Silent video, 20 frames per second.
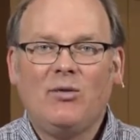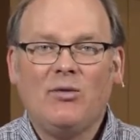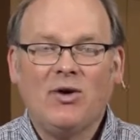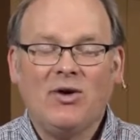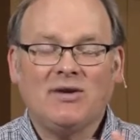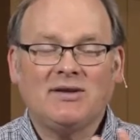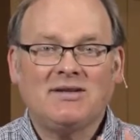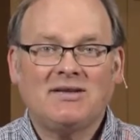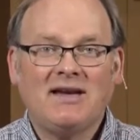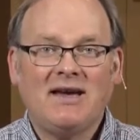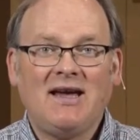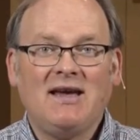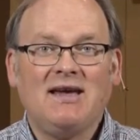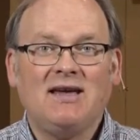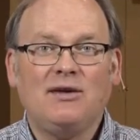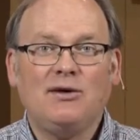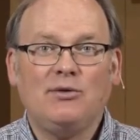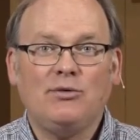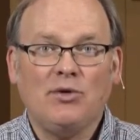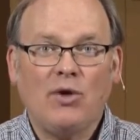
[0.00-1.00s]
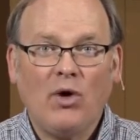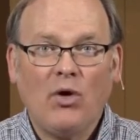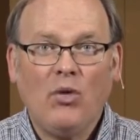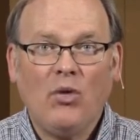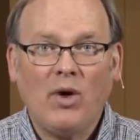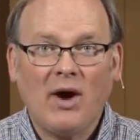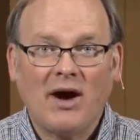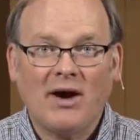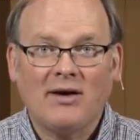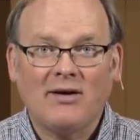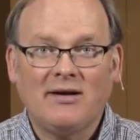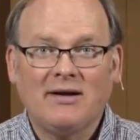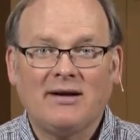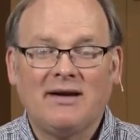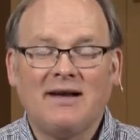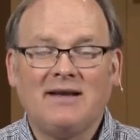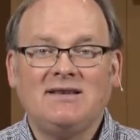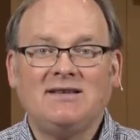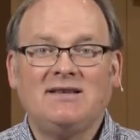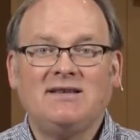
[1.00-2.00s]
Well, it's taking you nowhere.
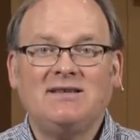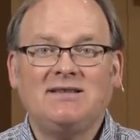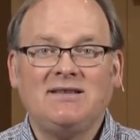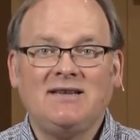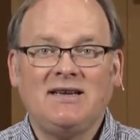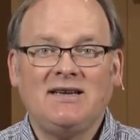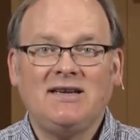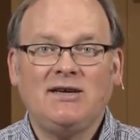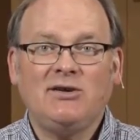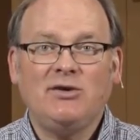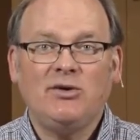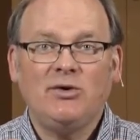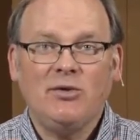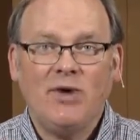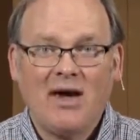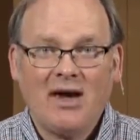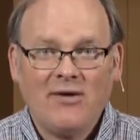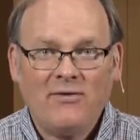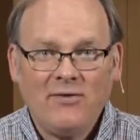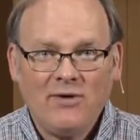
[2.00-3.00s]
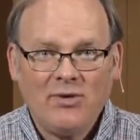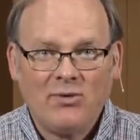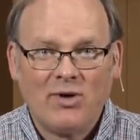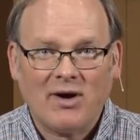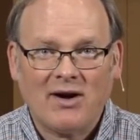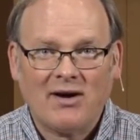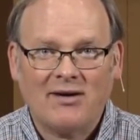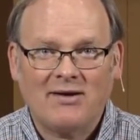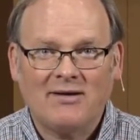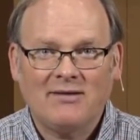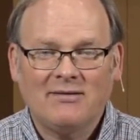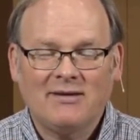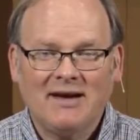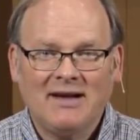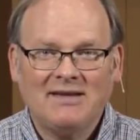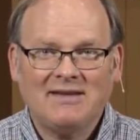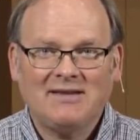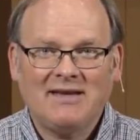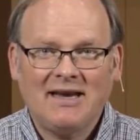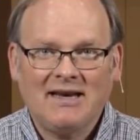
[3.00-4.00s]
It's just taking you everywhere.
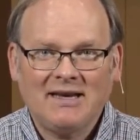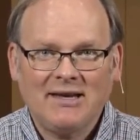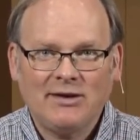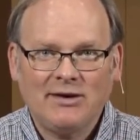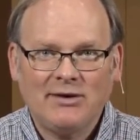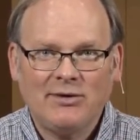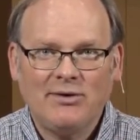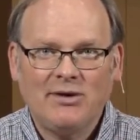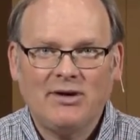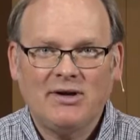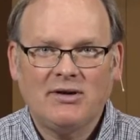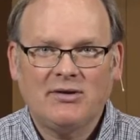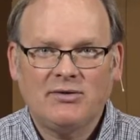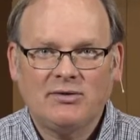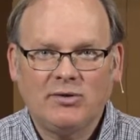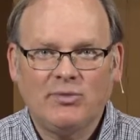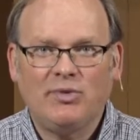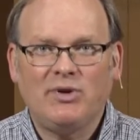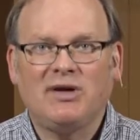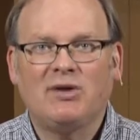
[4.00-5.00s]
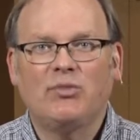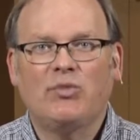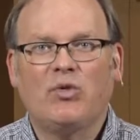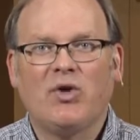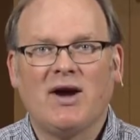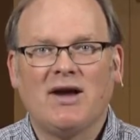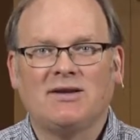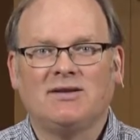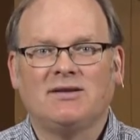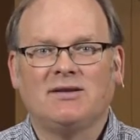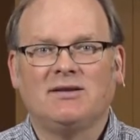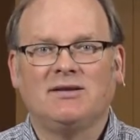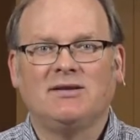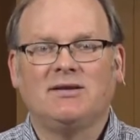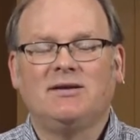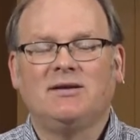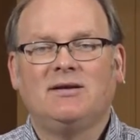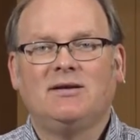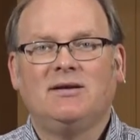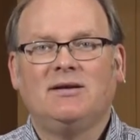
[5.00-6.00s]
It's taking you to being present.